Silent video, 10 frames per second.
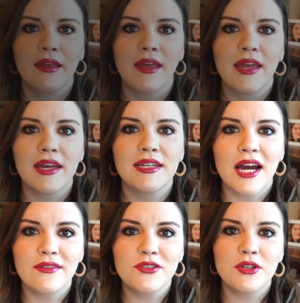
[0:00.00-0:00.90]
And
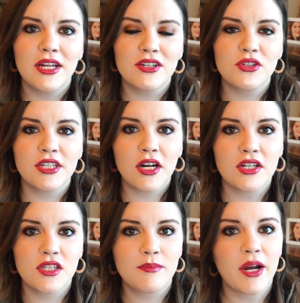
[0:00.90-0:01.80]
after it actually
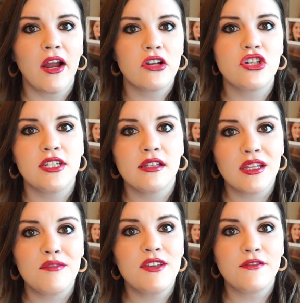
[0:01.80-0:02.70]
got to the buyer, she did
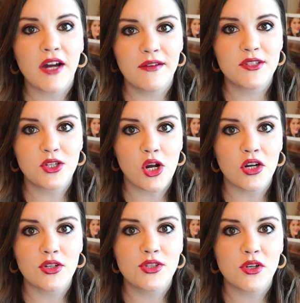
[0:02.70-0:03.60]
leave me 5
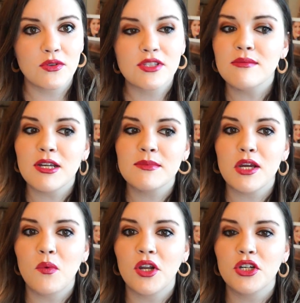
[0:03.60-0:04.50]
stars. So sometimes
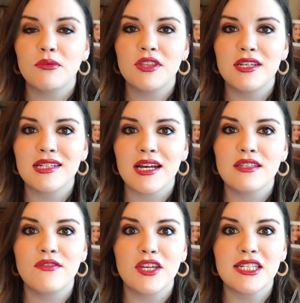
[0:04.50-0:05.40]
I wonder when these
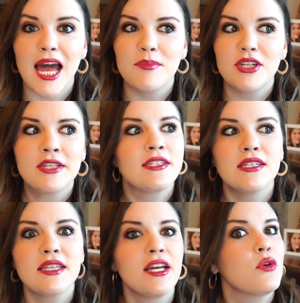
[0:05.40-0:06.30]
kinds of things happen, is
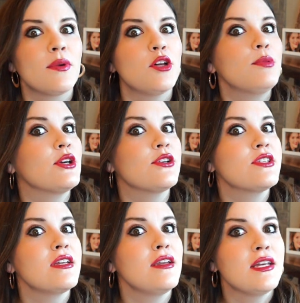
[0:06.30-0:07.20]
this like a real
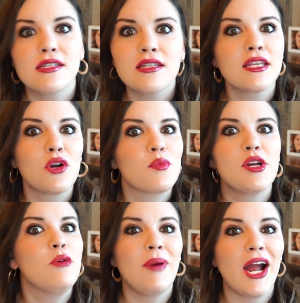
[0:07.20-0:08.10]
person? Is this like a
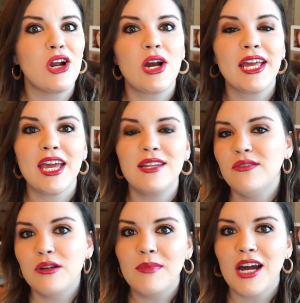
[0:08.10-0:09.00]
real buyer? I can't
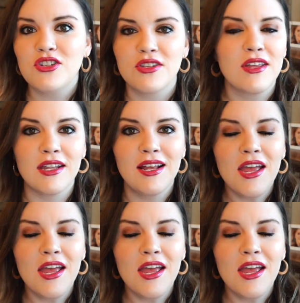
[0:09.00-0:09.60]
even imagine that